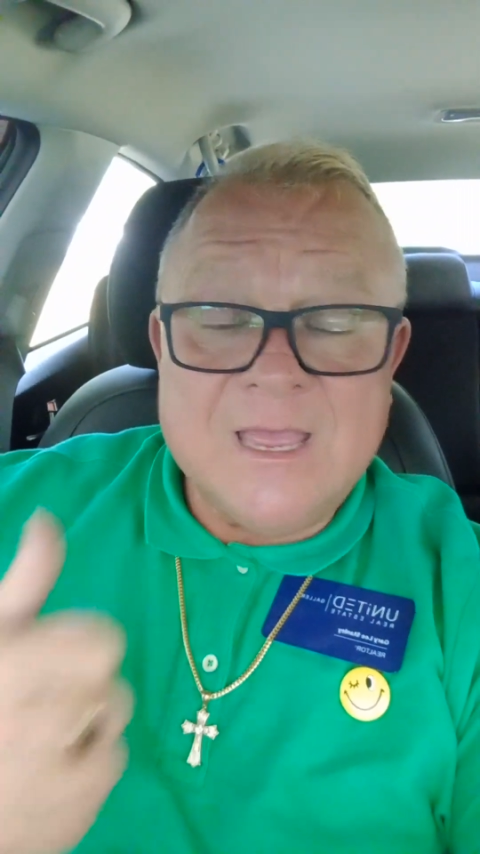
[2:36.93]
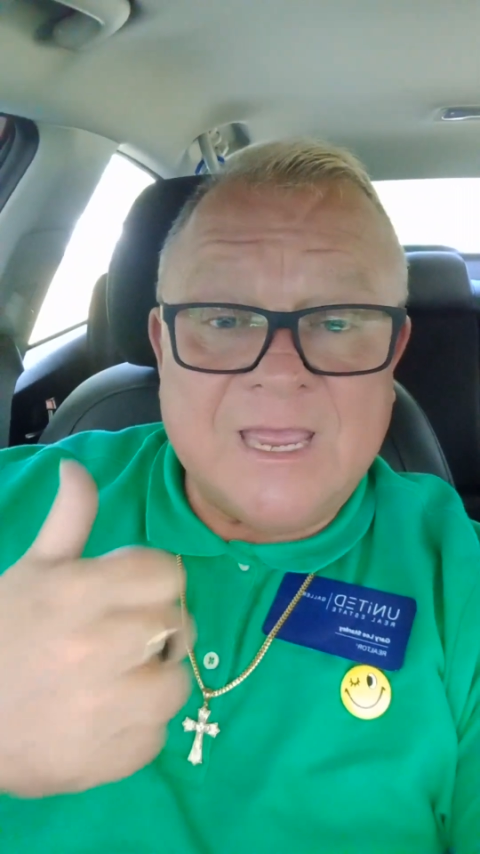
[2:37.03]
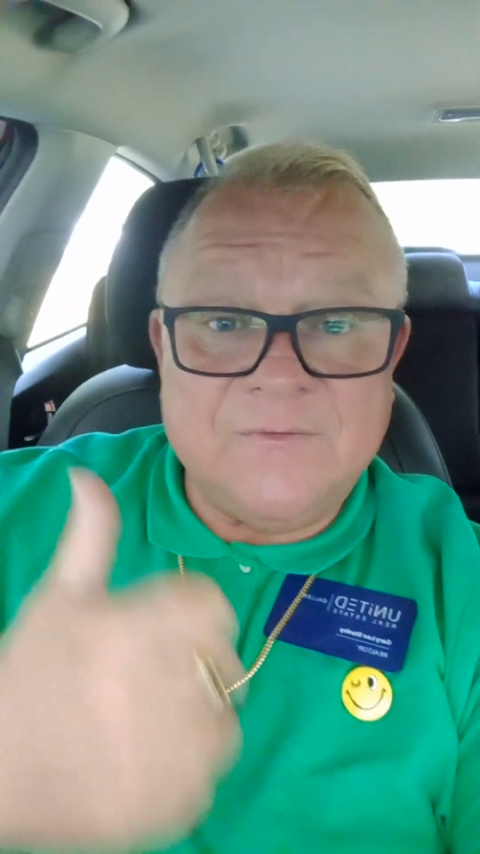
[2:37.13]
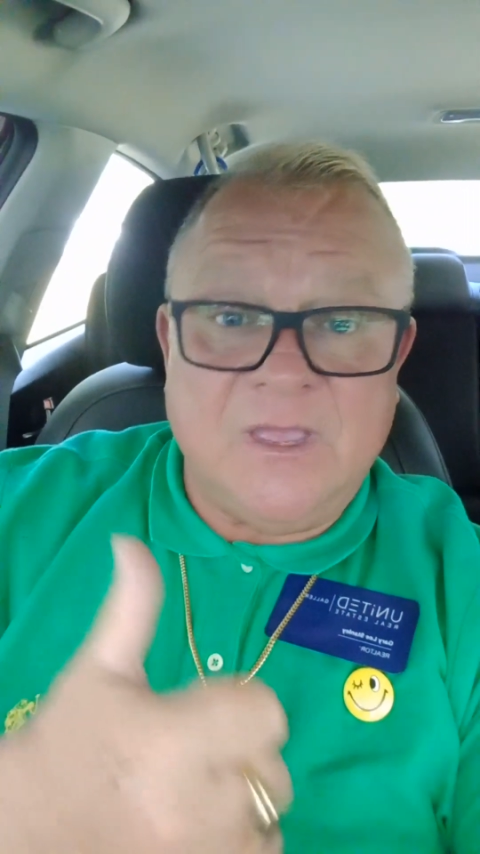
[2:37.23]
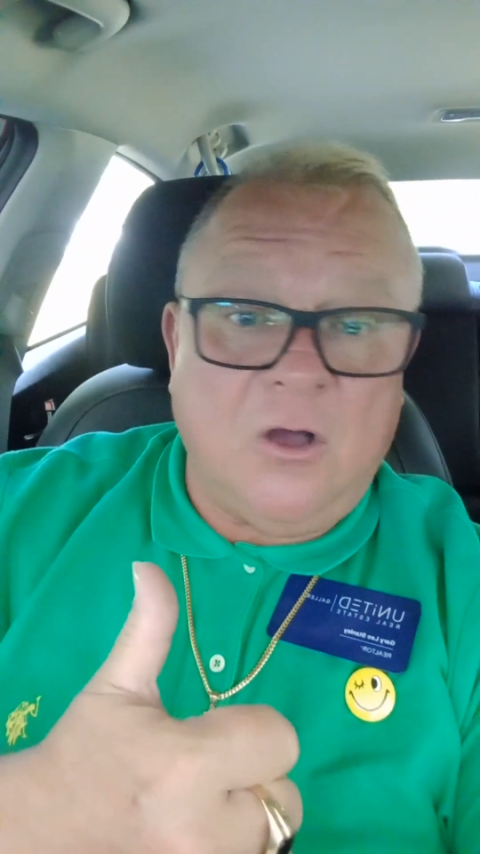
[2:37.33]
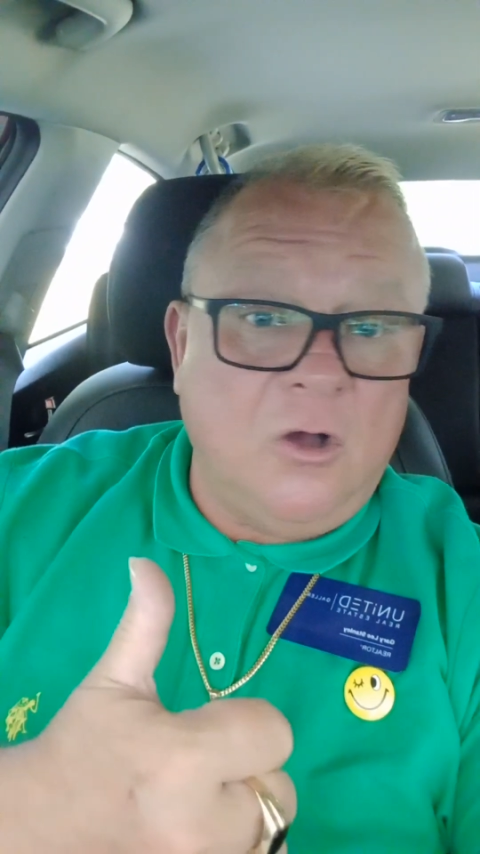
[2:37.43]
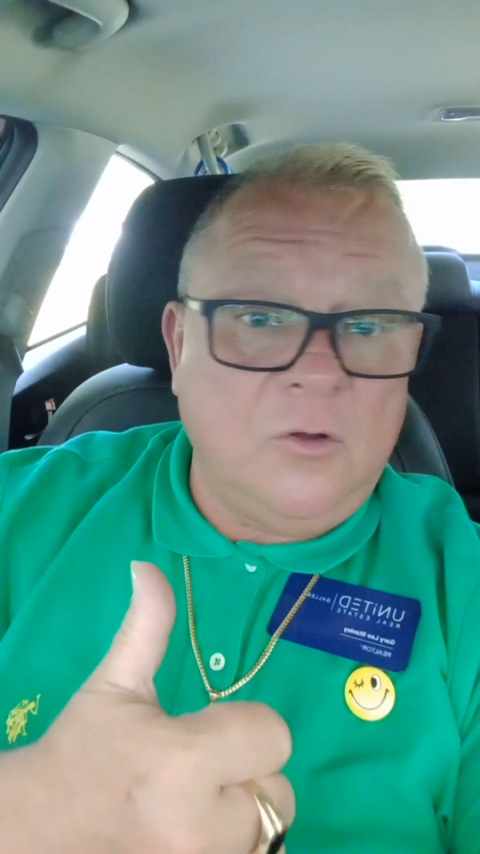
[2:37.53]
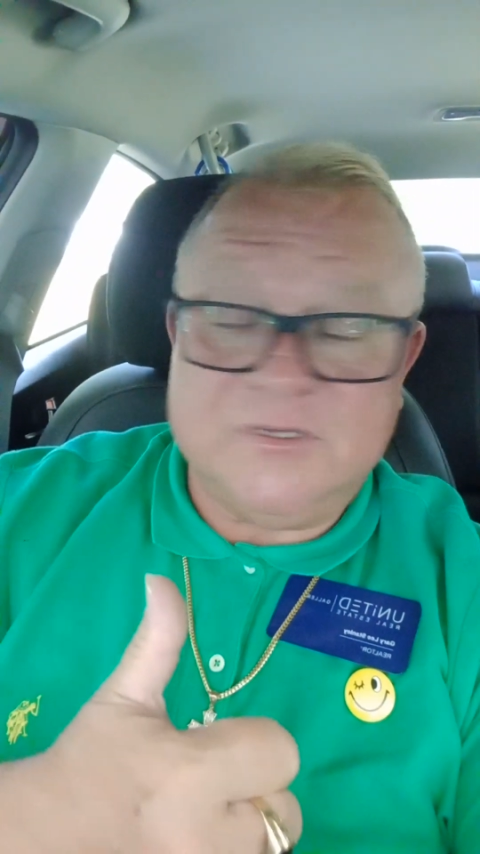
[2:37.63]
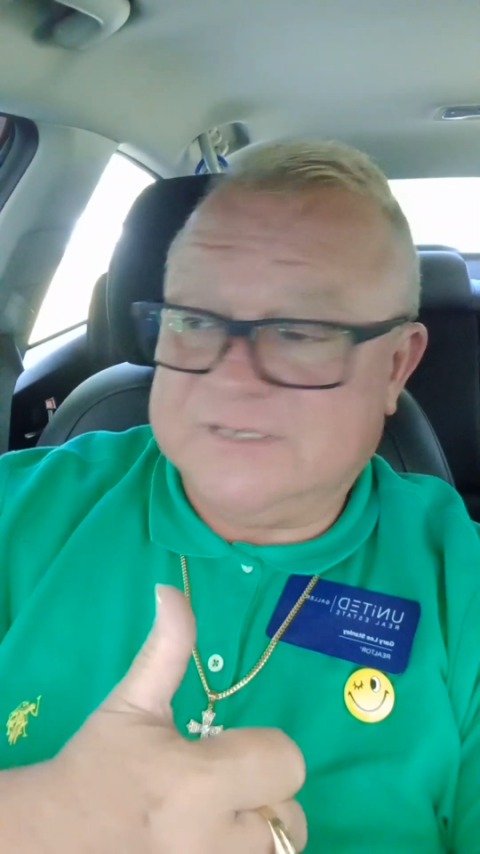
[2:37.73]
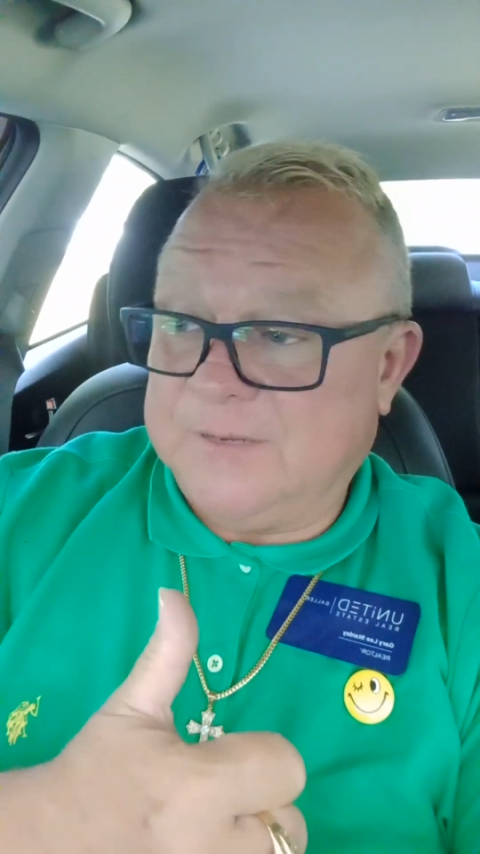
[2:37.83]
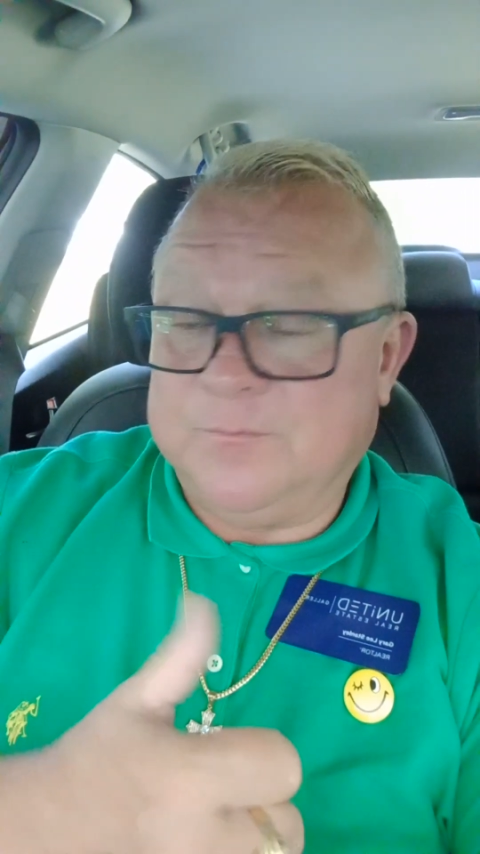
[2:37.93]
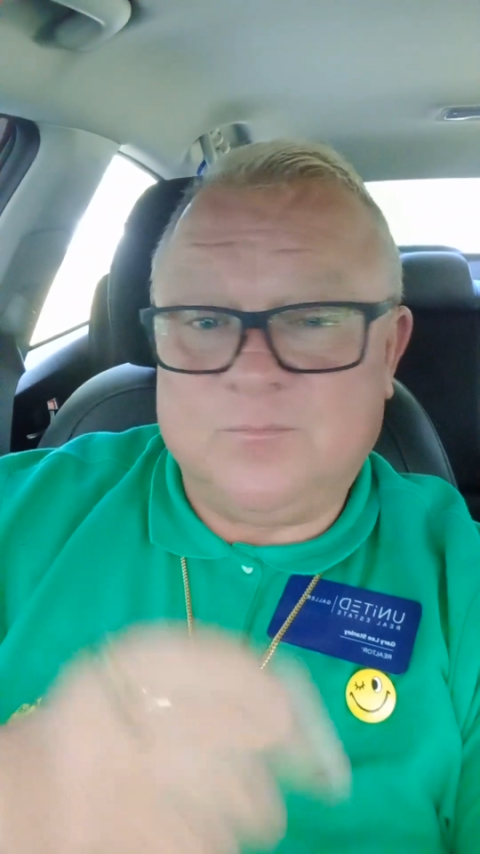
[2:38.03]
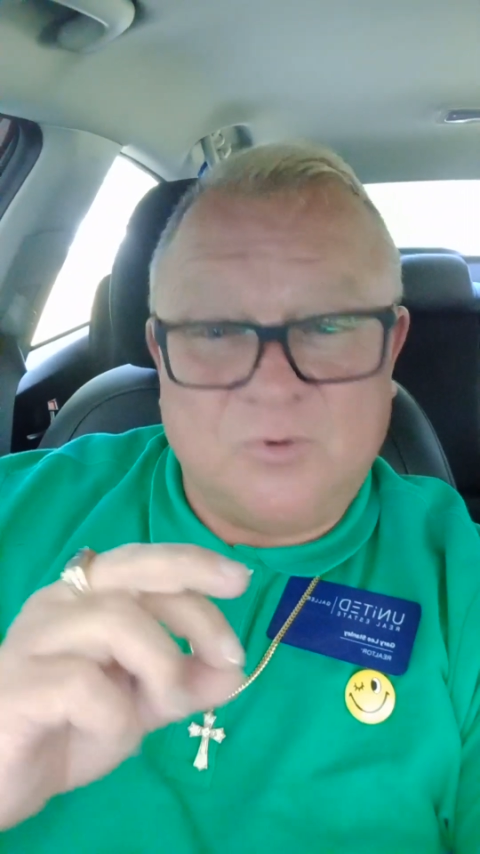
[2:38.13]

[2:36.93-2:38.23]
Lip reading: And they all said